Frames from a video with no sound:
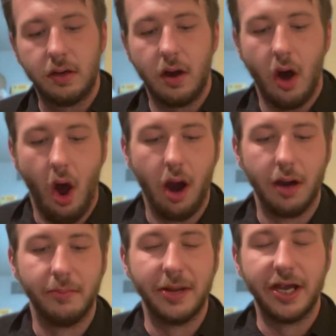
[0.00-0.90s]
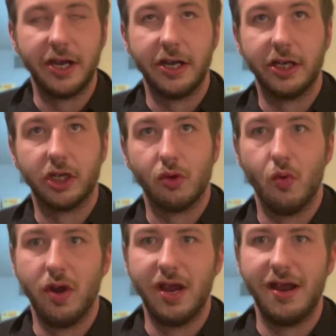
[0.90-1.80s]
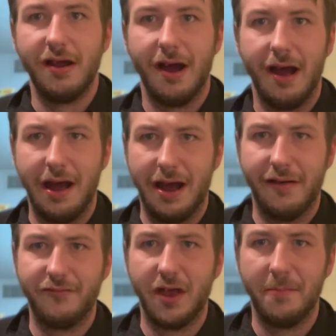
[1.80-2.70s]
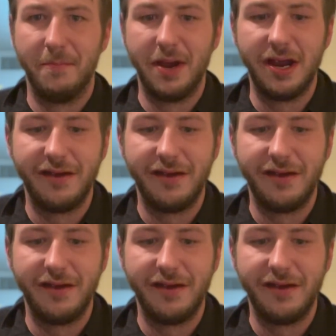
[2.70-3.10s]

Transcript: Arby's, we have the beef.